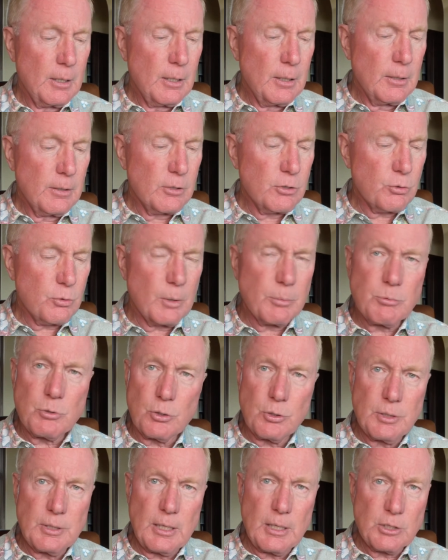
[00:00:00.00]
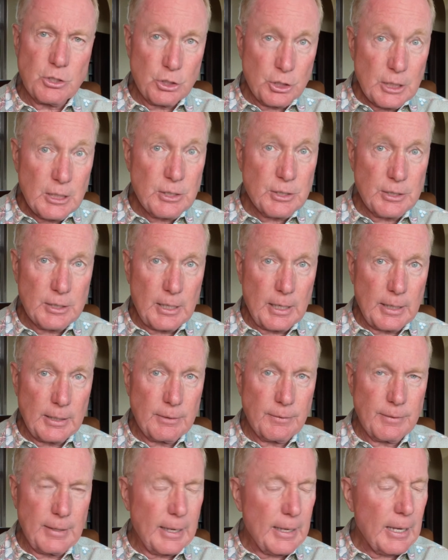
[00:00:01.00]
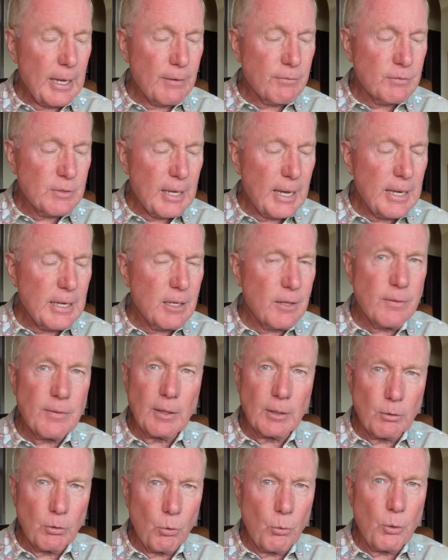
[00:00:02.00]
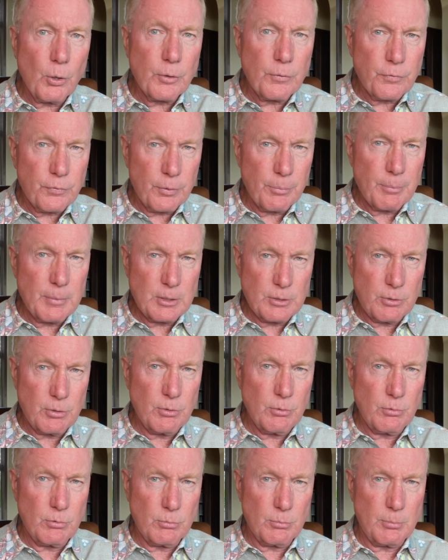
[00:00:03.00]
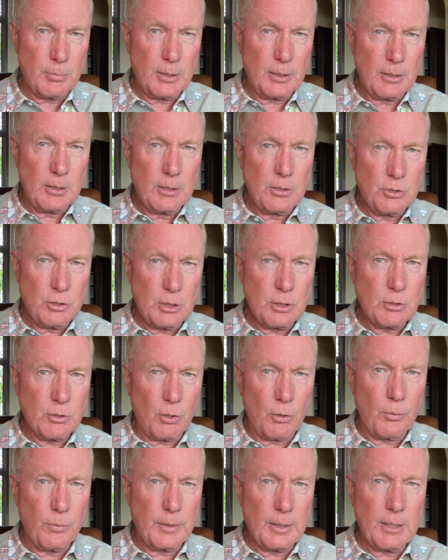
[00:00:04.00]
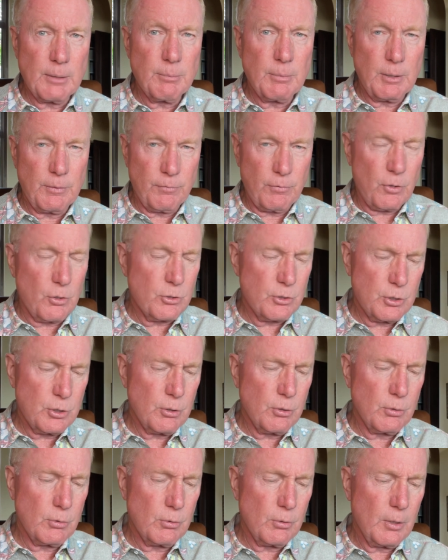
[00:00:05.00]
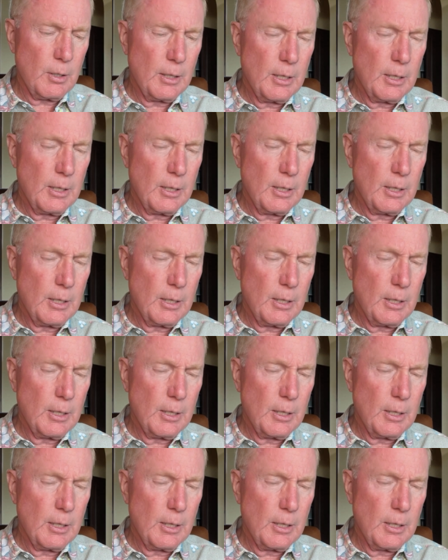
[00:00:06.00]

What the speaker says: The scripture says, she said, "They have taken the Lord from the tomb," she told them in verse 2.